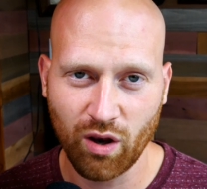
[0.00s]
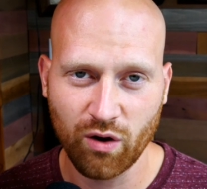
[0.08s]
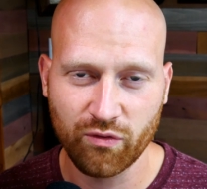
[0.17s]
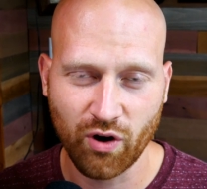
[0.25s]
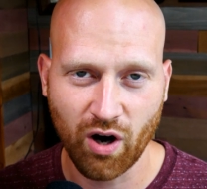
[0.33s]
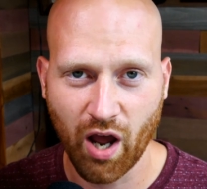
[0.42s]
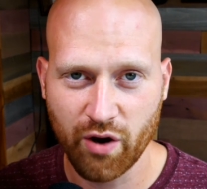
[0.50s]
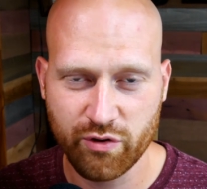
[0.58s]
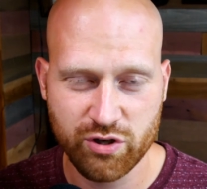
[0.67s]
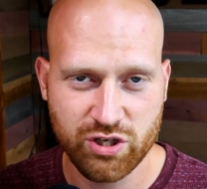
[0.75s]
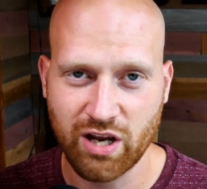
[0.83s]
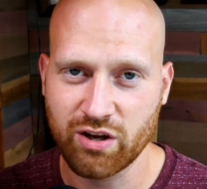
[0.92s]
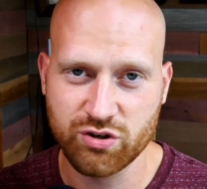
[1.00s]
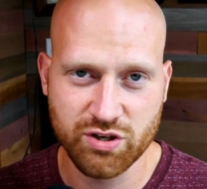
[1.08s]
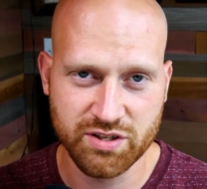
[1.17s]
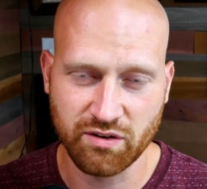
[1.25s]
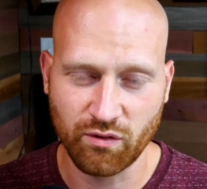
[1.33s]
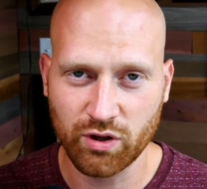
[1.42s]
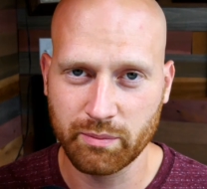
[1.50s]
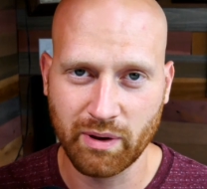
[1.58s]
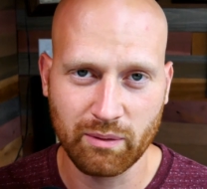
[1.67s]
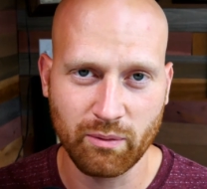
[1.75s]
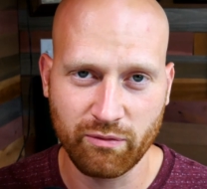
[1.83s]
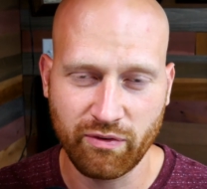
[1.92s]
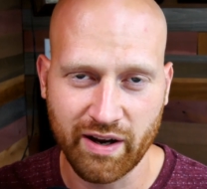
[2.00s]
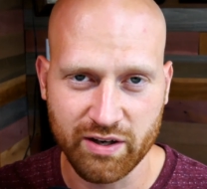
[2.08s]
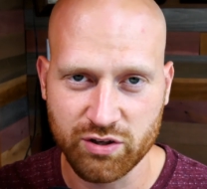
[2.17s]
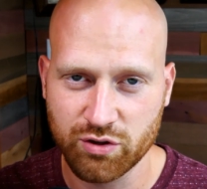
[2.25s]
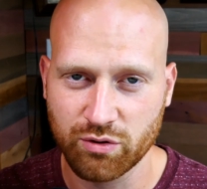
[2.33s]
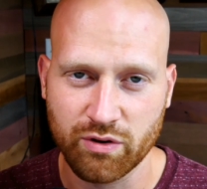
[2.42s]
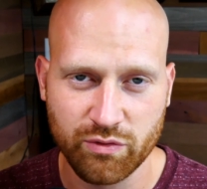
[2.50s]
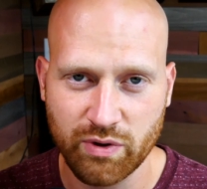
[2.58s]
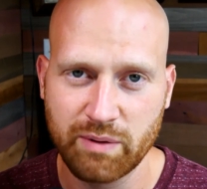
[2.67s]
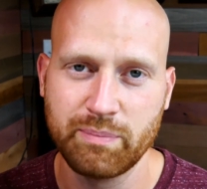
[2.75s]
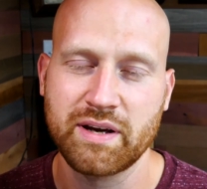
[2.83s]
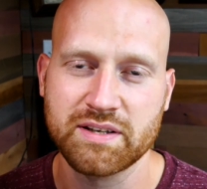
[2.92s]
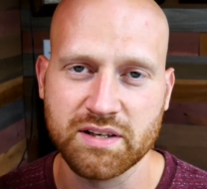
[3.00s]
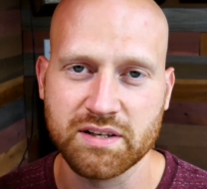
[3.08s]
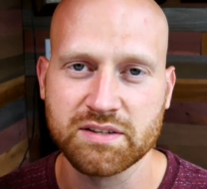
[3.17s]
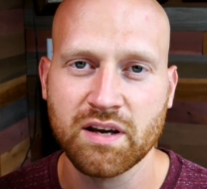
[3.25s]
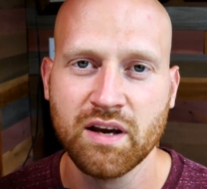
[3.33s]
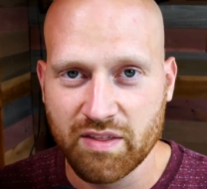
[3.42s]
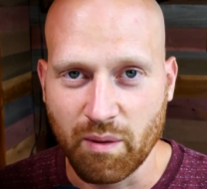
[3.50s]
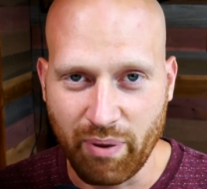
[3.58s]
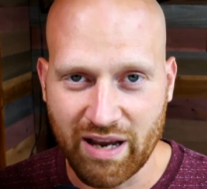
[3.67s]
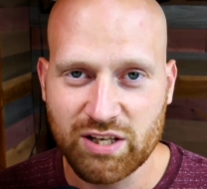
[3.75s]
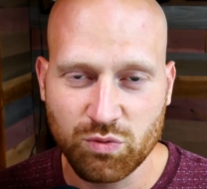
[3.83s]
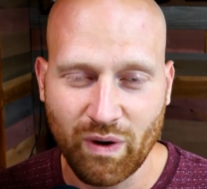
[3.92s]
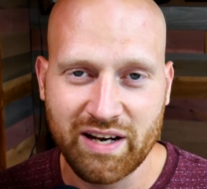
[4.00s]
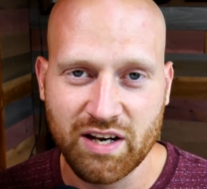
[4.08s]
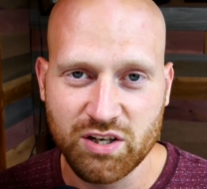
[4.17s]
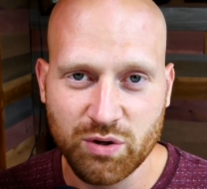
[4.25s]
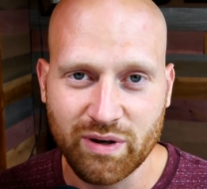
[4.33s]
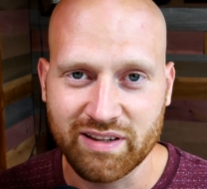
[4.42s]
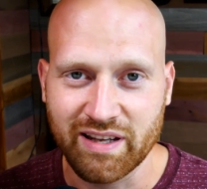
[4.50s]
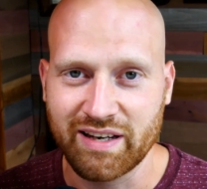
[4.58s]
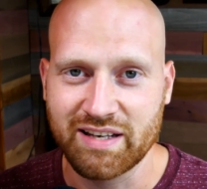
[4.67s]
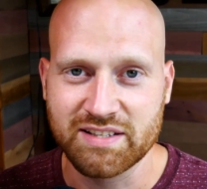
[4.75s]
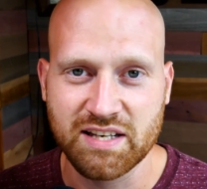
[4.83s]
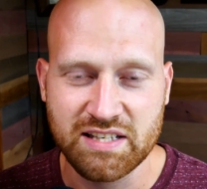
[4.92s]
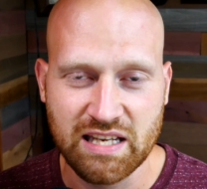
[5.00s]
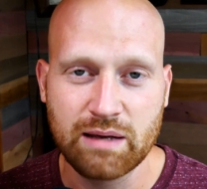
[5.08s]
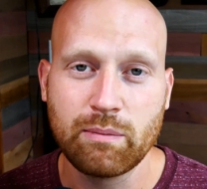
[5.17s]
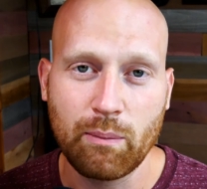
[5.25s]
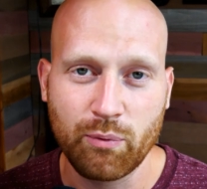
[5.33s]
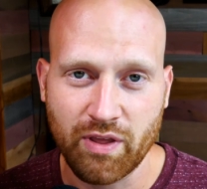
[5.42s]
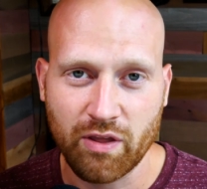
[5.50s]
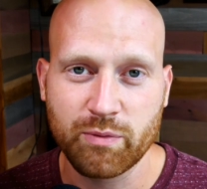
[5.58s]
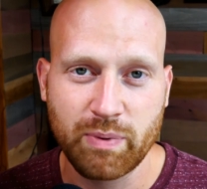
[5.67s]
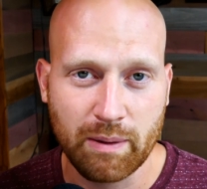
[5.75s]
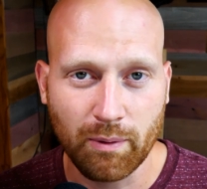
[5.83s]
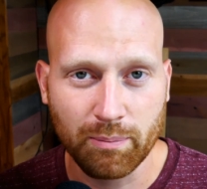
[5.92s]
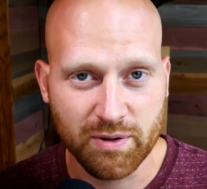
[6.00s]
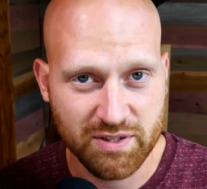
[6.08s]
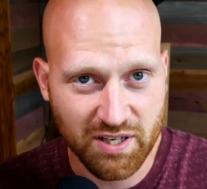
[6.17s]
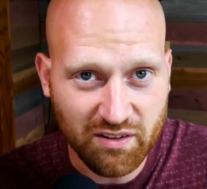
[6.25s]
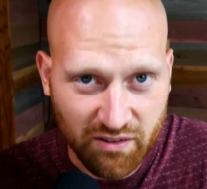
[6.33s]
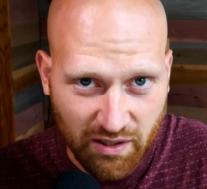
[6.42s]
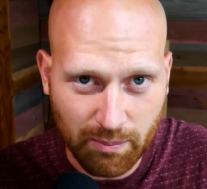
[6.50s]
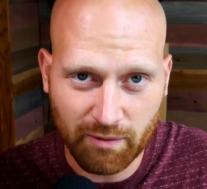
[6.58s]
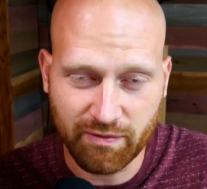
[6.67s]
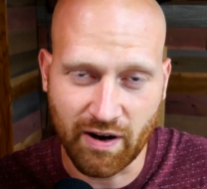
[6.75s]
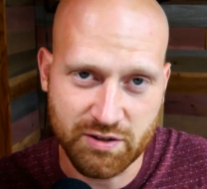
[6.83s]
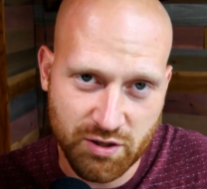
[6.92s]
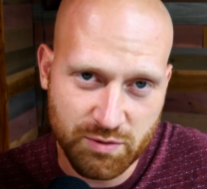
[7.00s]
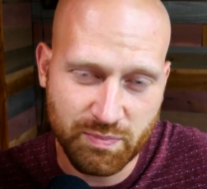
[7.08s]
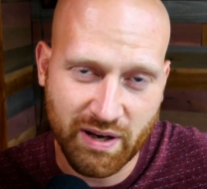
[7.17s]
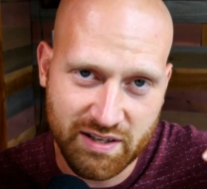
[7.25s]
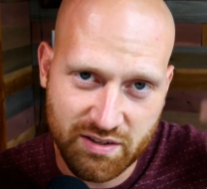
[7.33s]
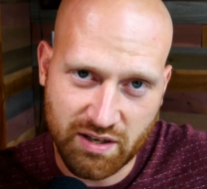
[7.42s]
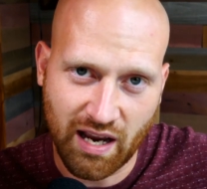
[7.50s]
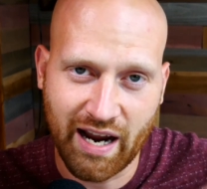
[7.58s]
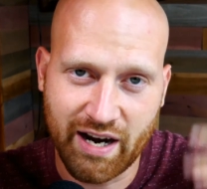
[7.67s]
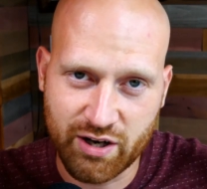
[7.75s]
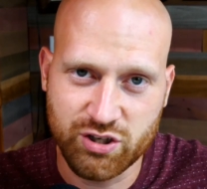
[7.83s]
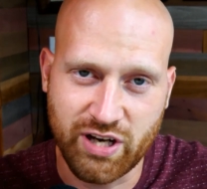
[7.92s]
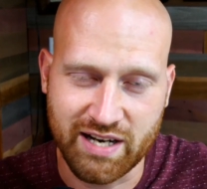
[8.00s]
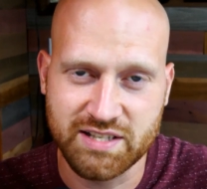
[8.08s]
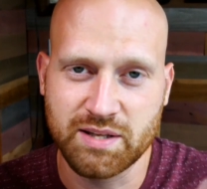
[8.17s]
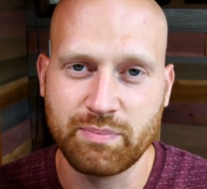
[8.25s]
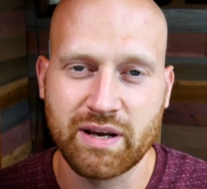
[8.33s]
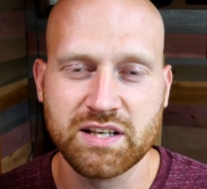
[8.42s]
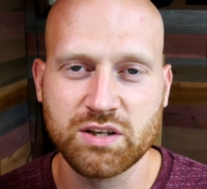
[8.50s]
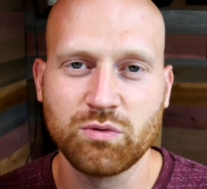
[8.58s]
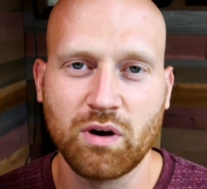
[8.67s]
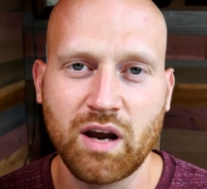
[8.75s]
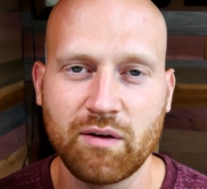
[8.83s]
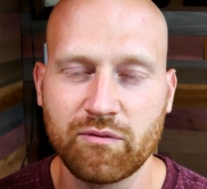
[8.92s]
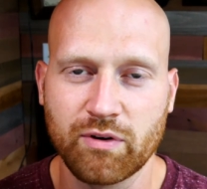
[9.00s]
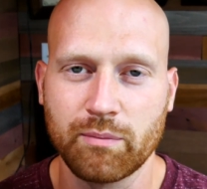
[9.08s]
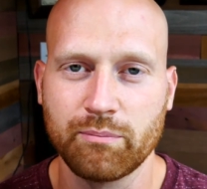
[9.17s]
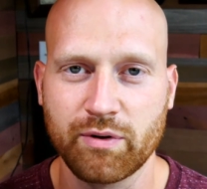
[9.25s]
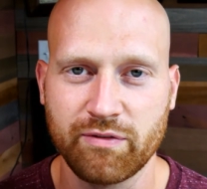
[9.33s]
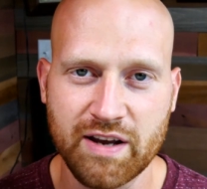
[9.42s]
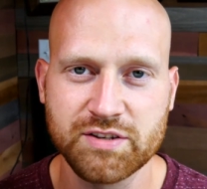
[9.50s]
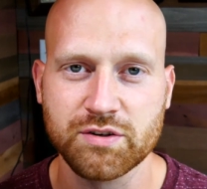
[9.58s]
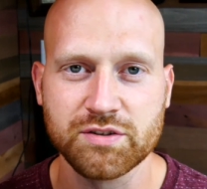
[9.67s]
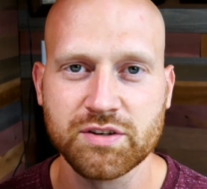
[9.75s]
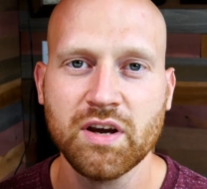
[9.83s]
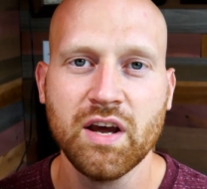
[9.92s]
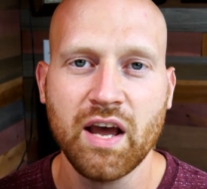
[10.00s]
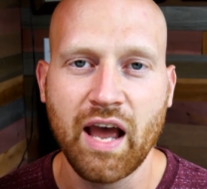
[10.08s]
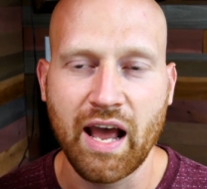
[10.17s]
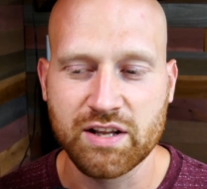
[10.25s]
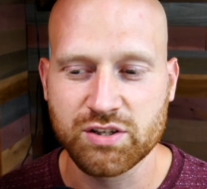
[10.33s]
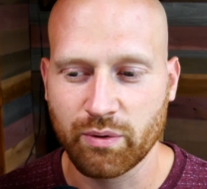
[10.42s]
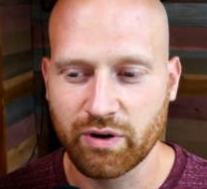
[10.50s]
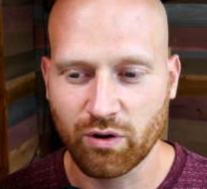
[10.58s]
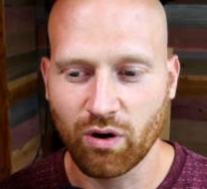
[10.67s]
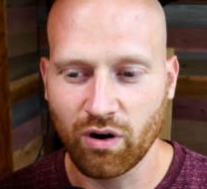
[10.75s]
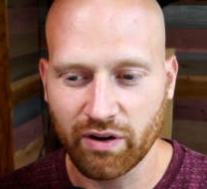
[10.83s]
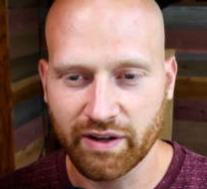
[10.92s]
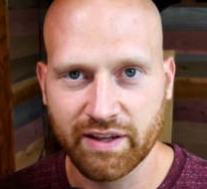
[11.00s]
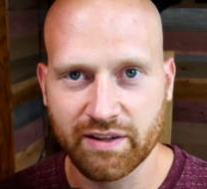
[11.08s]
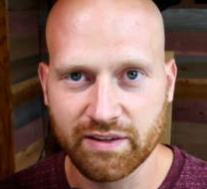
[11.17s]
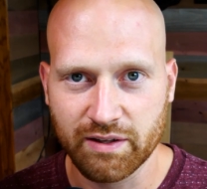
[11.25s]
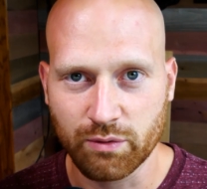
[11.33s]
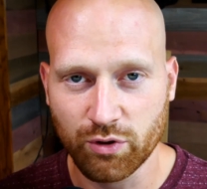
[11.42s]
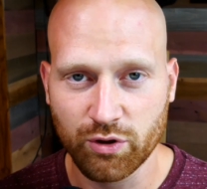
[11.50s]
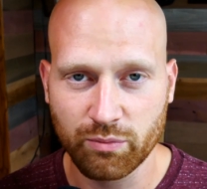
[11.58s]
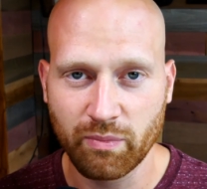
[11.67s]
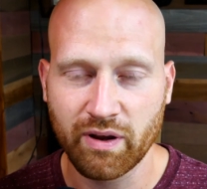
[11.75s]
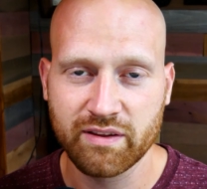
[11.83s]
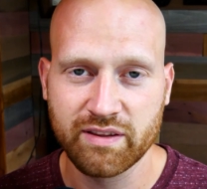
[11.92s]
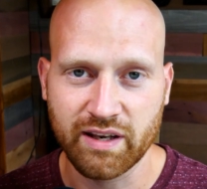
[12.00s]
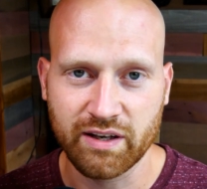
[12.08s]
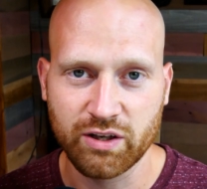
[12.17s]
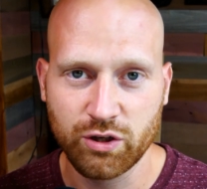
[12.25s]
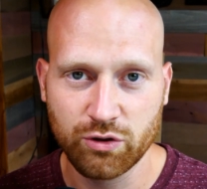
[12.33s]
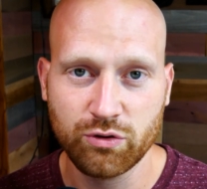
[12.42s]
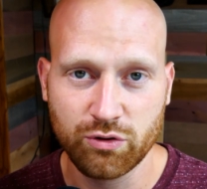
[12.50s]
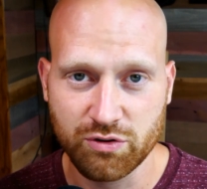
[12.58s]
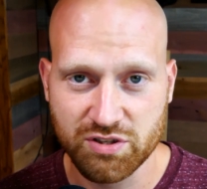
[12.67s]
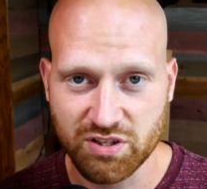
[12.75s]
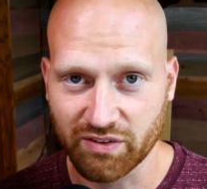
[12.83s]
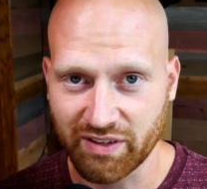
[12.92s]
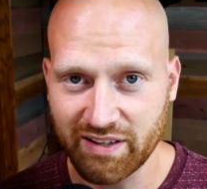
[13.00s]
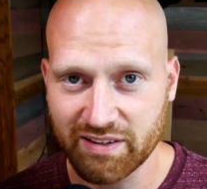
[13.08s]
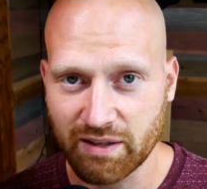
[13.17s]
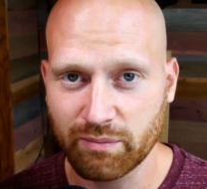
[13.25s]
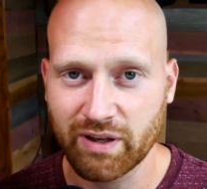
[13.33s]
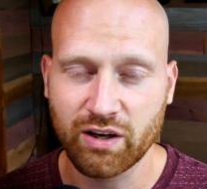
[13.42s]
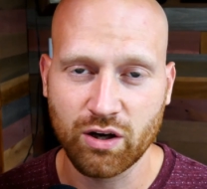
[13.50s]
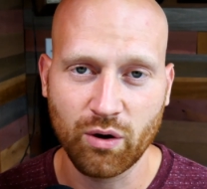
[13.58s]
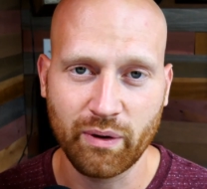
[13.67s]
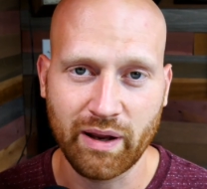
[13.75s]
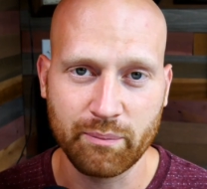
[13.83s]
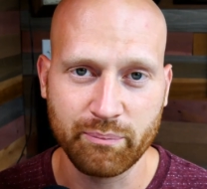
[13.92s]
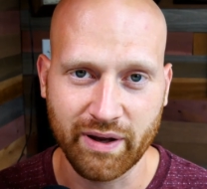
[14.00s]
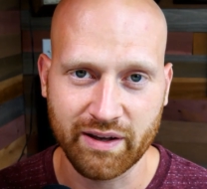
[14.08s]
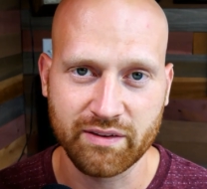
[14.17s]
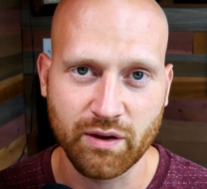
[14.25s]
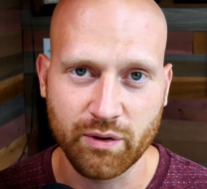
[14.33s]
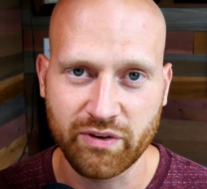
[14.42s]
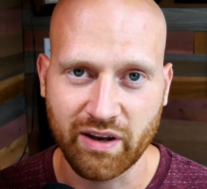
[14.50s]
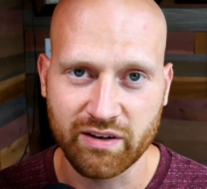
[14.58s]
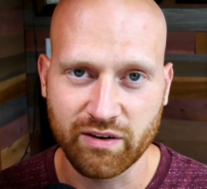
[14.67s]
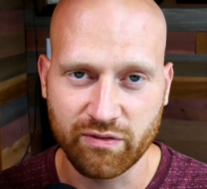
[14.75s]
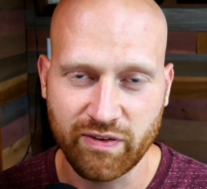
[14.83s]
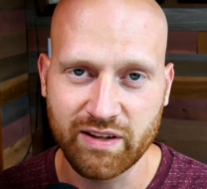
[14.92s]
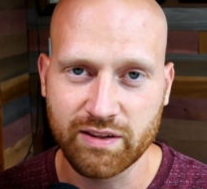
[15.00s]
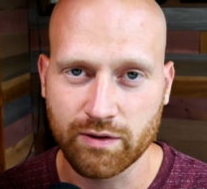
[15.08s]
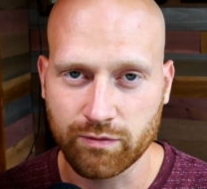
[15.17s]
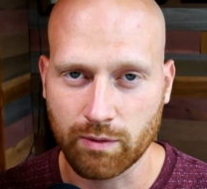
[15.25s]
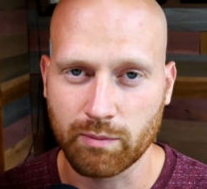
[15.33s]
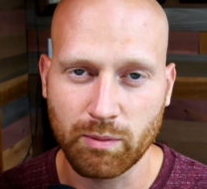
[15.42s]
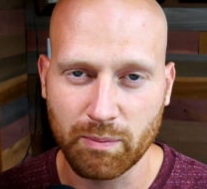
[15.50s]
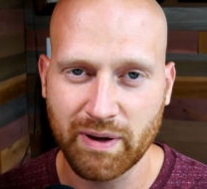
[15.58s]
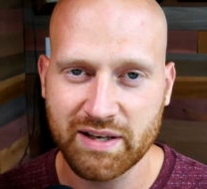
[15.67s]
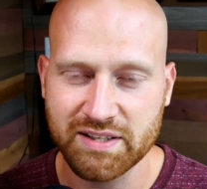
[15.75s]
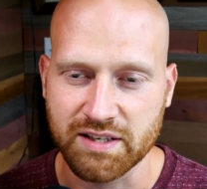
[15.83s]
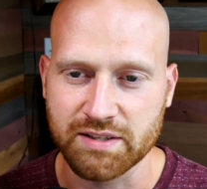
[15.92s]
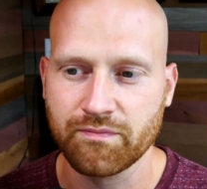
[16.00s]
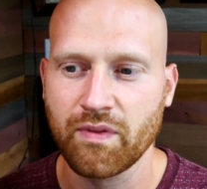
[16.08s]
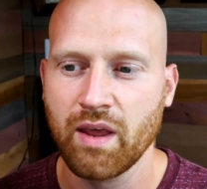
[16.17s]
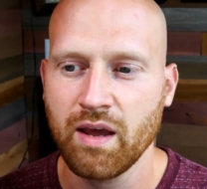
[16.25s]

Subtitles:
over 100 challenges and have only been able to find 2 or 3 pixies. The best way to do it then is to team up with other people, particularly professors, because there's a higher chance that pixies will come from professors. And so when you're all in the room, then you who still need them can go and pick those and defeat the formidable pixies.